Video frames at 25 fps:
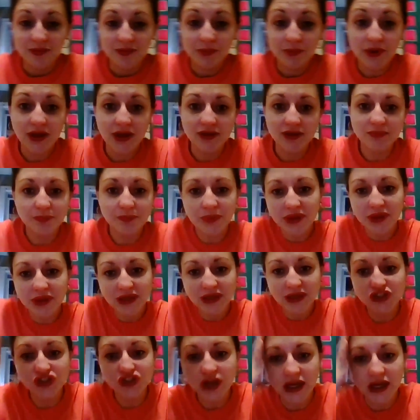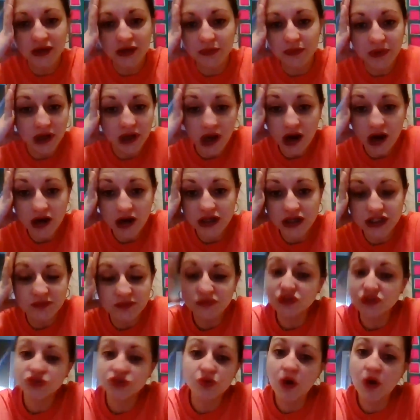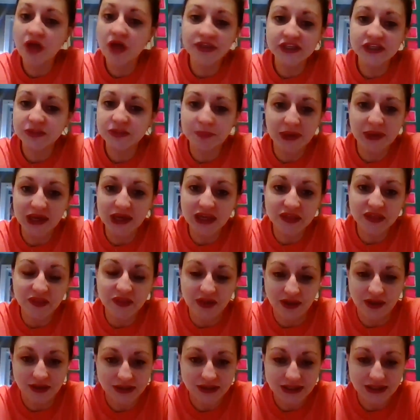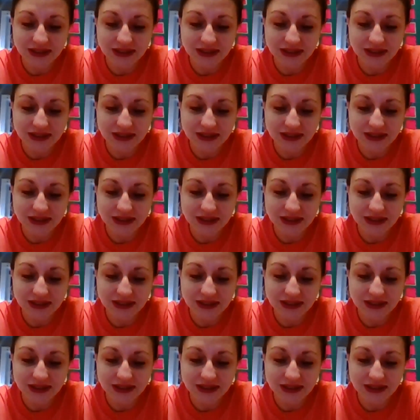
But Piggy's trying to encourage him to do all these pig things.